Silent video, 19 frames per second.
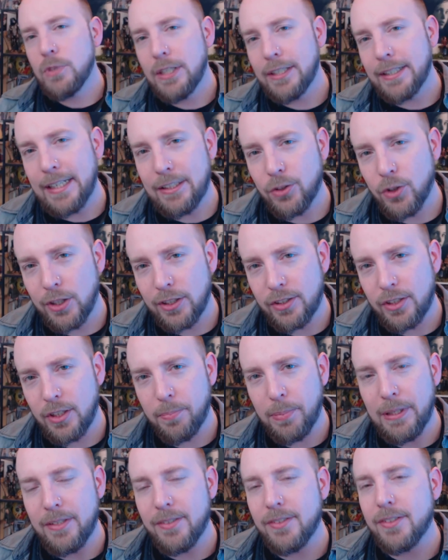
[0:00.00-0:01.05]
again, thoughts and
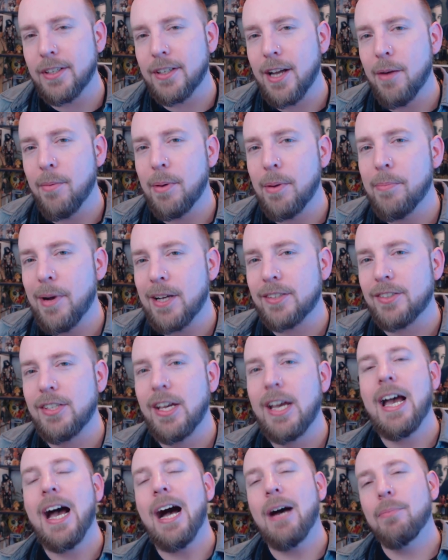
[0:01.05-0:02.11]
opinions in the comment box.
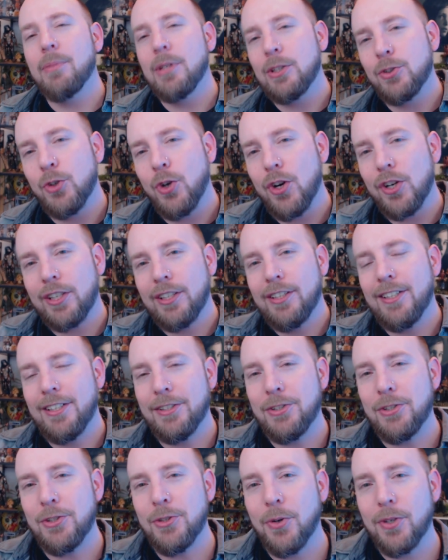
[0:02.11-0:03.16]
I'm done talking.
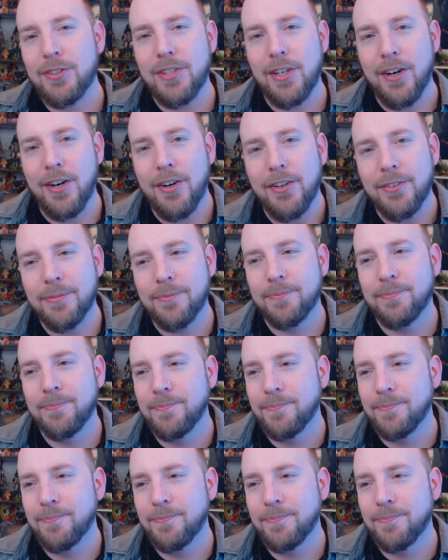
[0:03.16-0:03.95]
It's your turn.